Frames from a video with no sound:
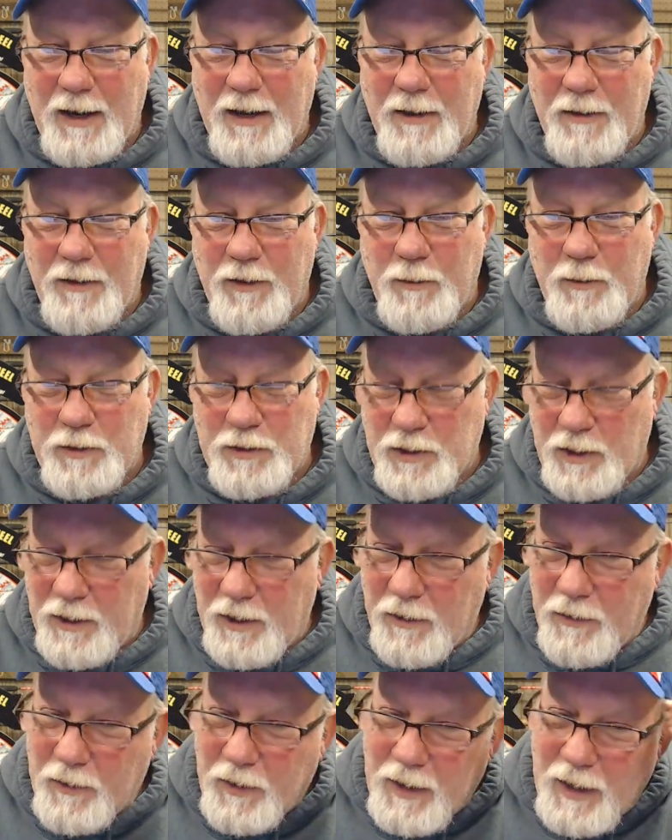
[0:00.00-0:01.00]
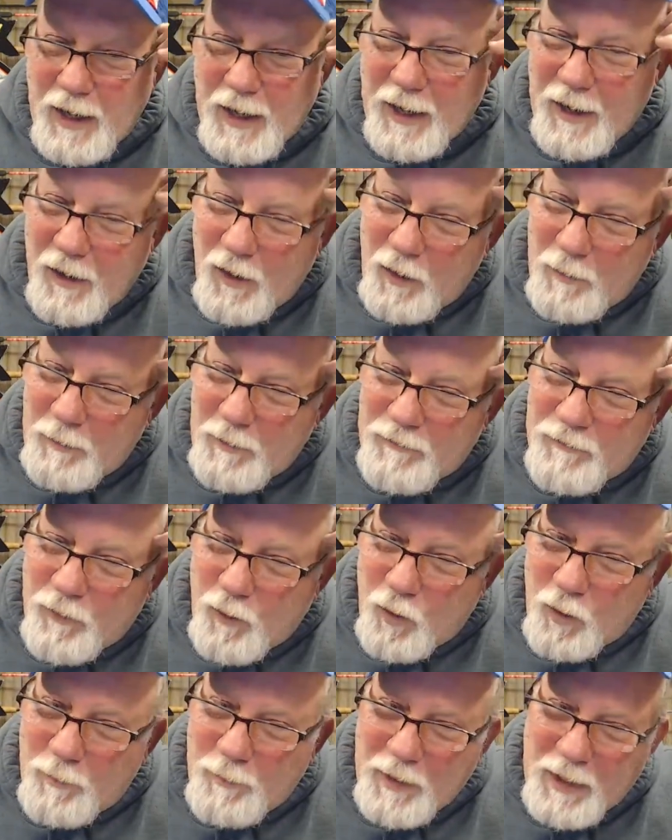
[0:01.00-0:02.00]
There was another guy on
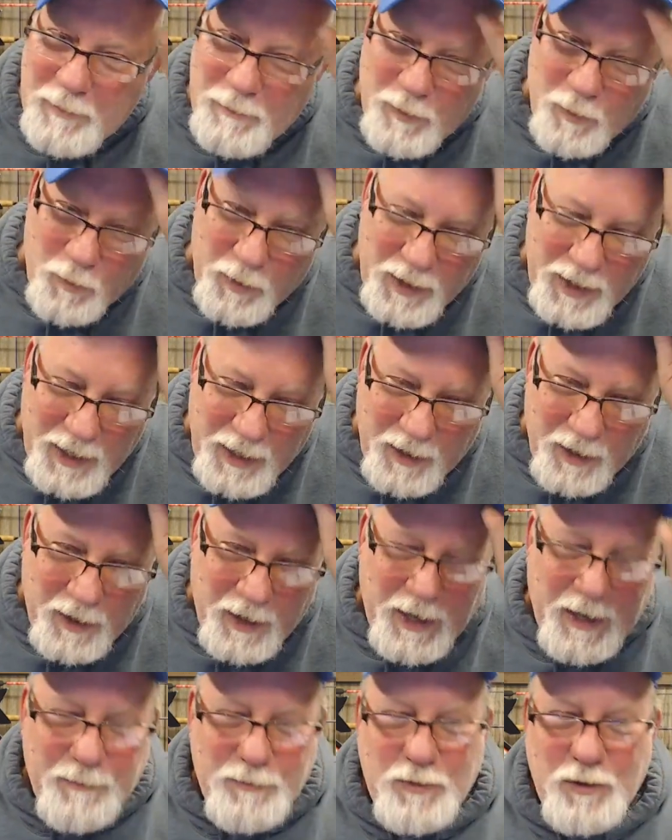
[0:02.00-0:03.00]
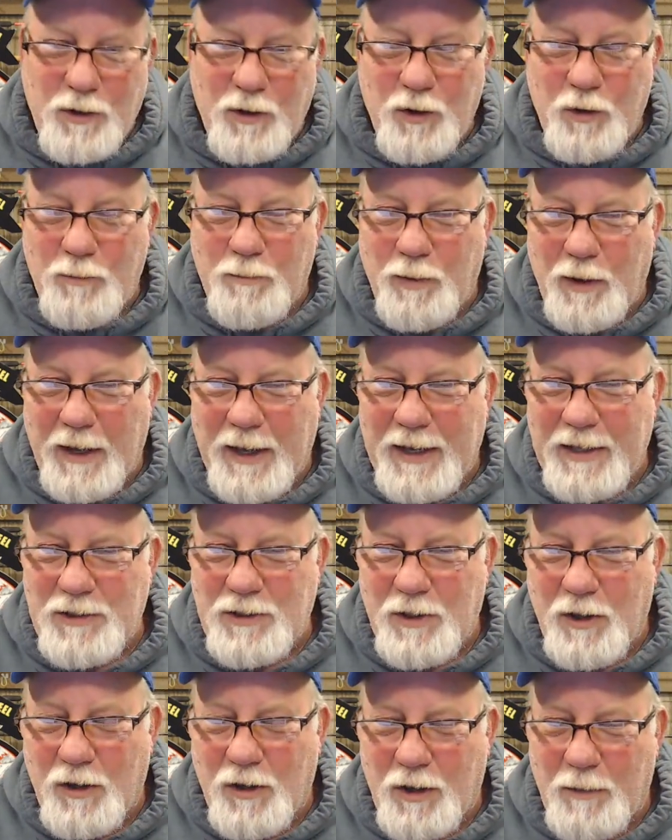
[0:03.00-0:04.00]
before me, but we had an absolute blast
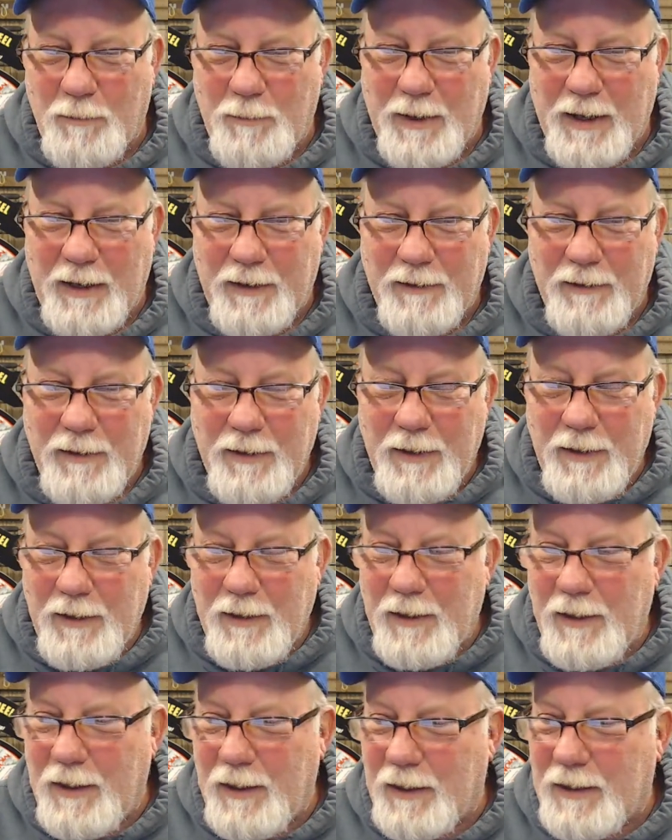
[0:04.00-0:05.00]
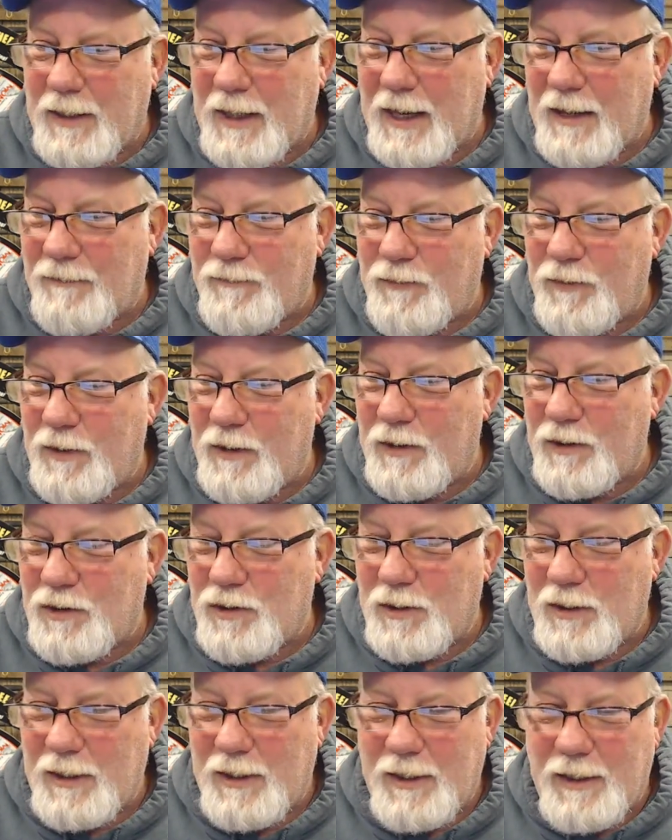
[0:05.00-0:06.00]
talking about
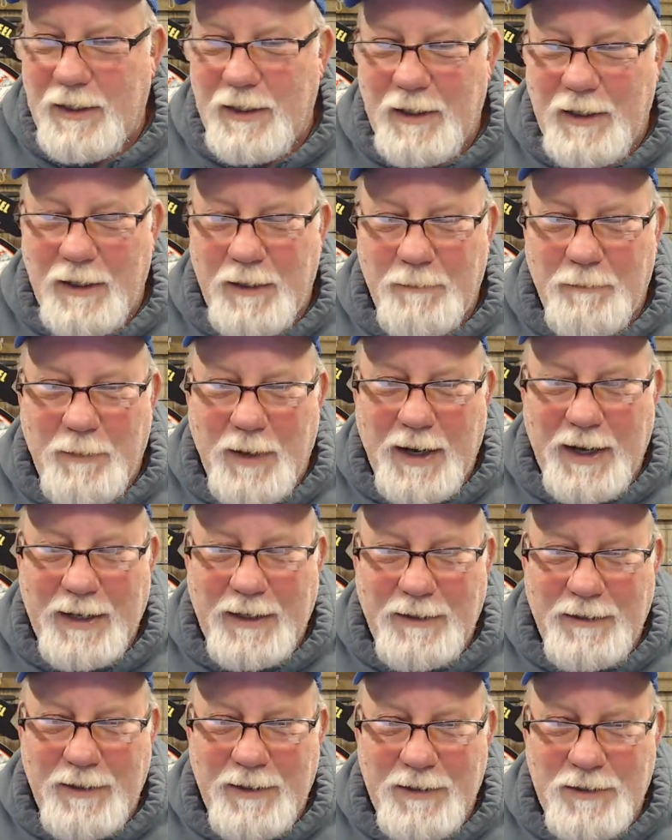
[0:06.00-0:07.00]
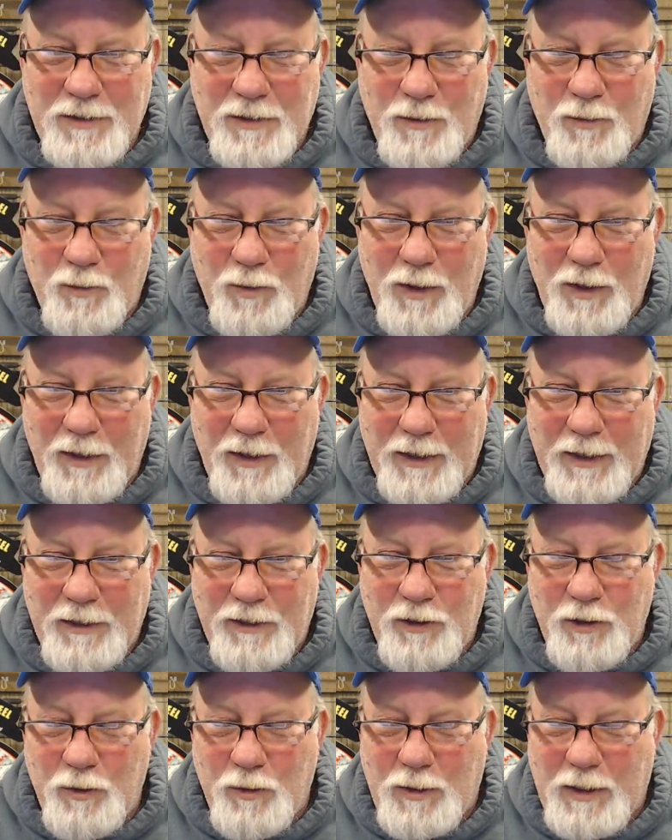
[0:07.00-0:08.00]
catfish. And Mike doesn't really
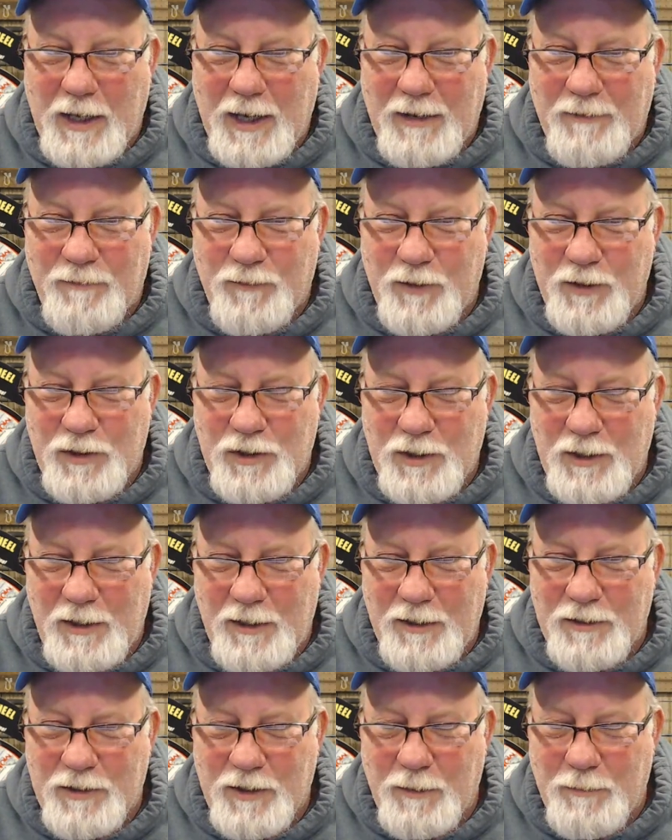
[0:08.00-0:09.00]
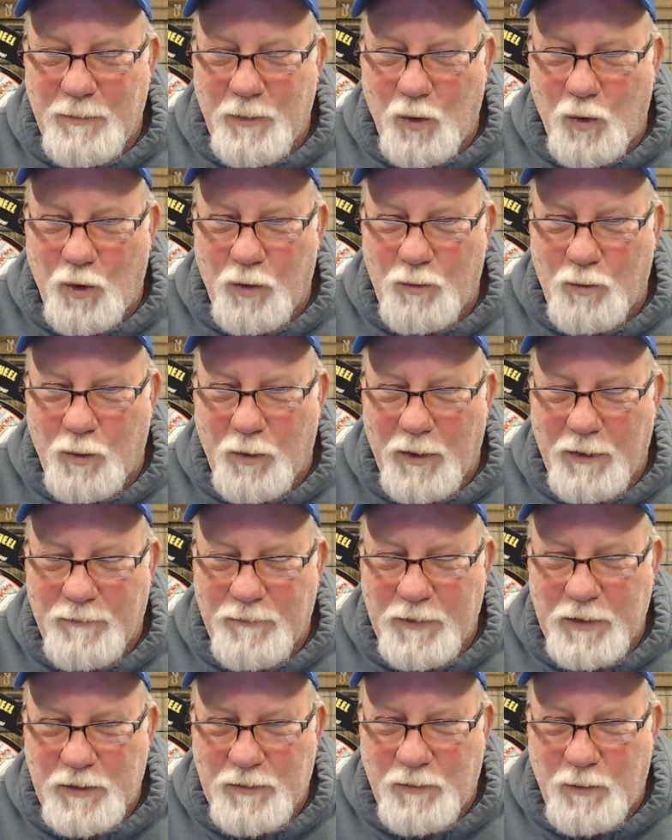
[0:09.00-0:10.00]
do catfish. He lives up north where they
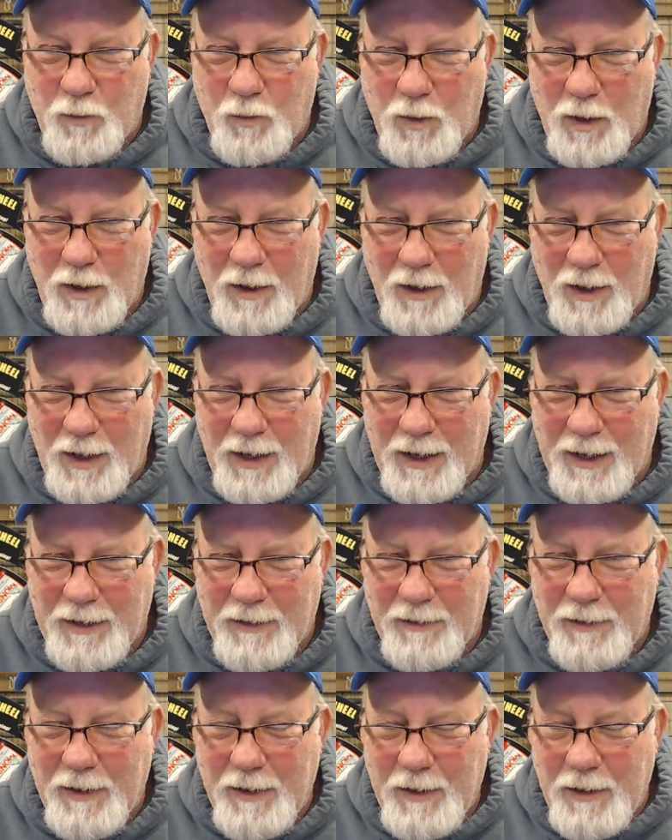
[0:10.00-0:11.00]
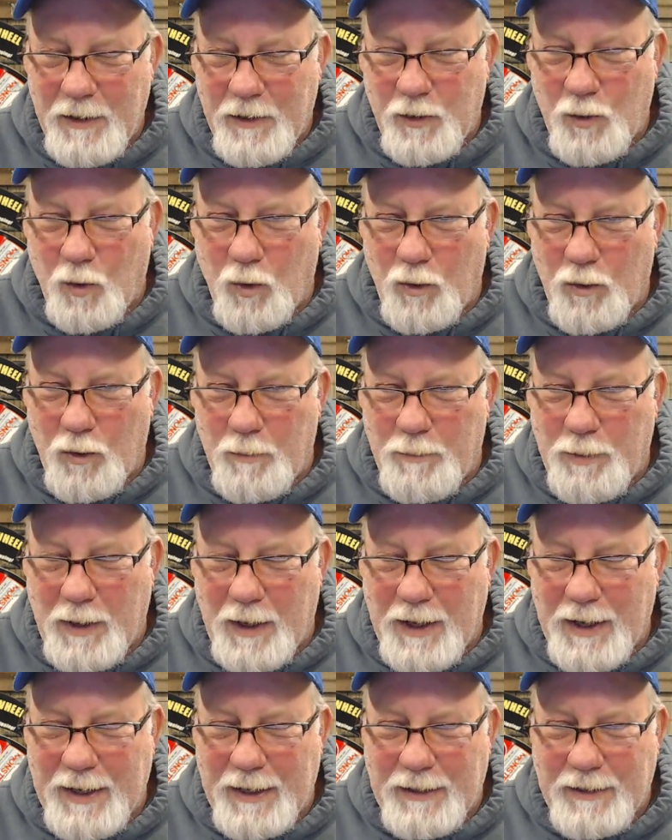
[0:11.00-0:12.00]
fish for walleye and northern
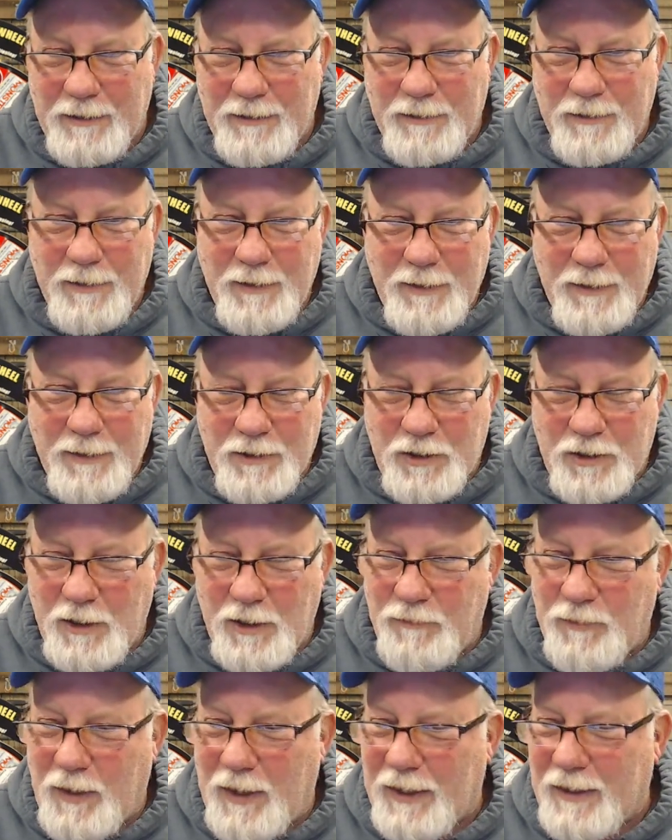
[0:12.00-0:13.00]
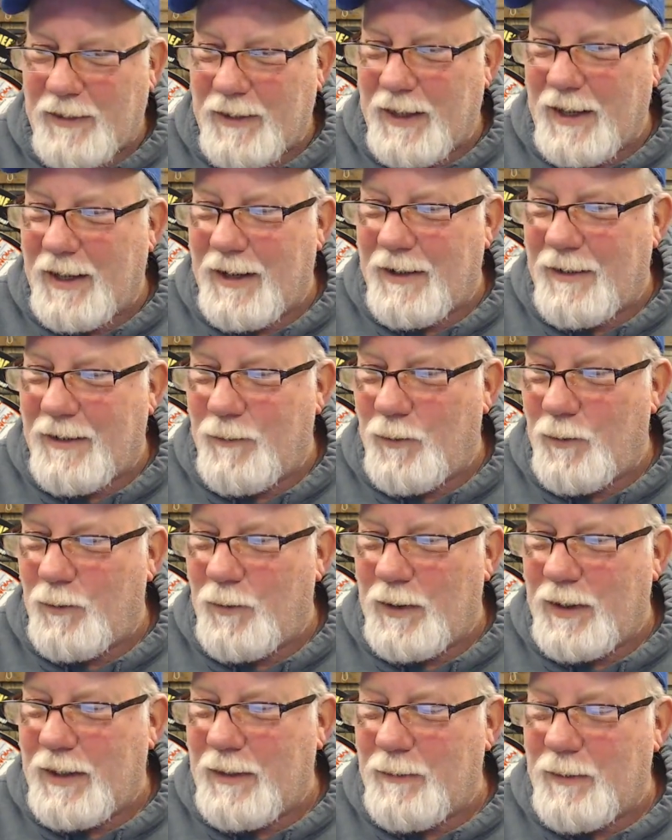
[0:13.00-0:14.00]
pike and stuff like that. And
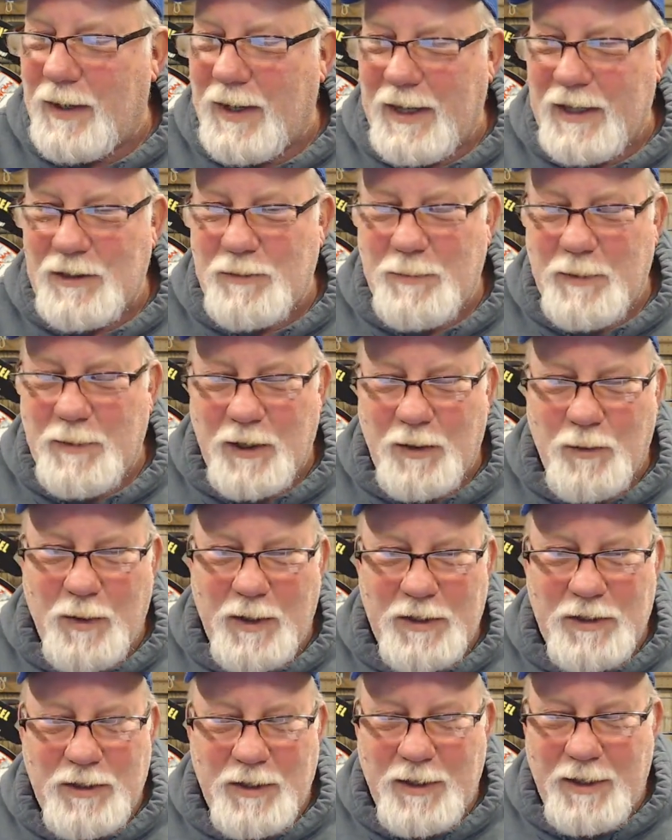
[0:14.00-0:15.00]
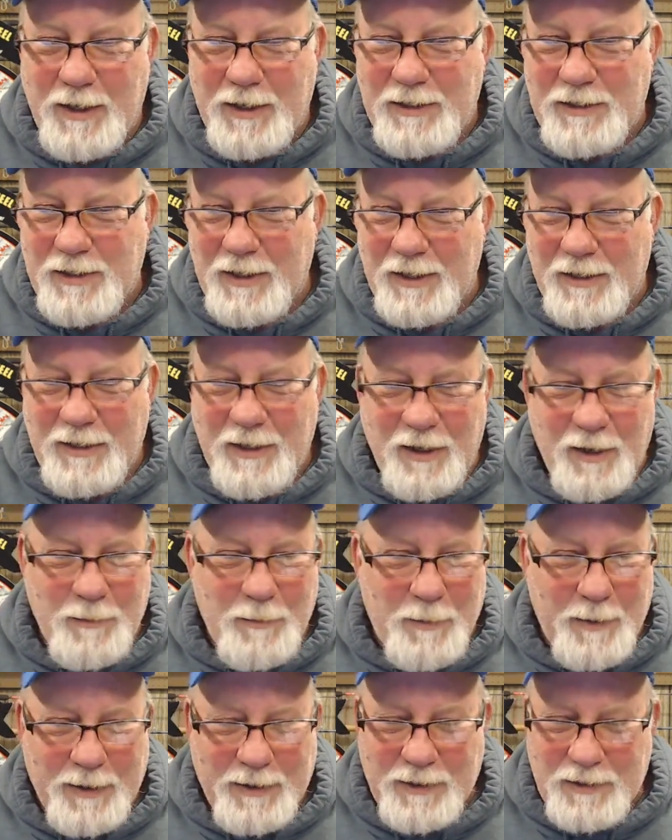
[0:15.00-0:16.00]
when he would ask me a question, I'd tell
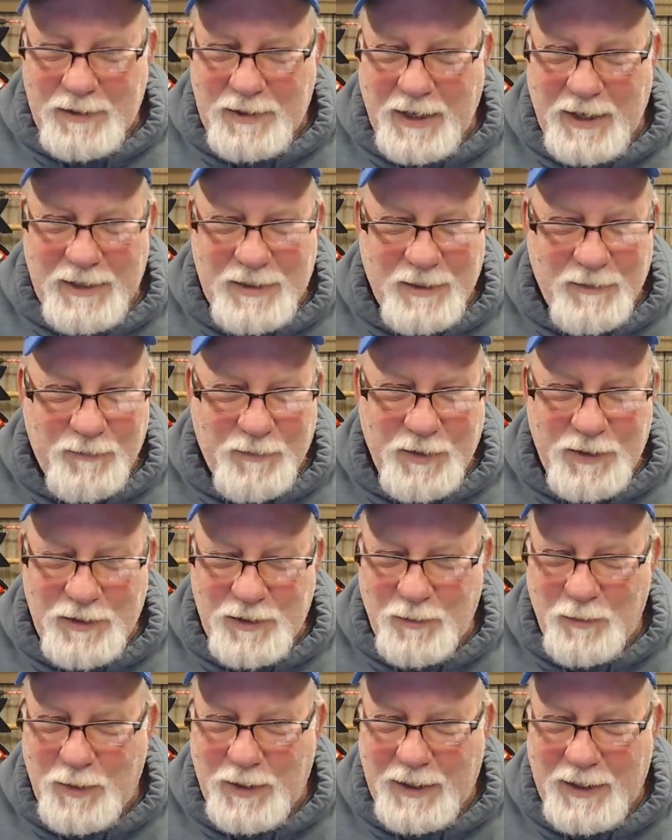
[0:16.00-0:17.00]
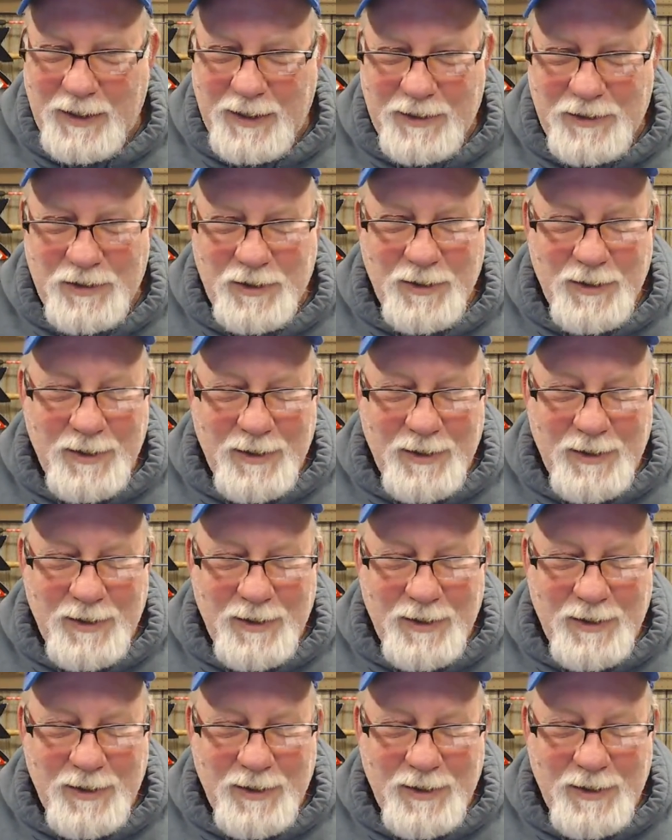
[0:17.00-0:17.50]
him about the size of the fish that we catch.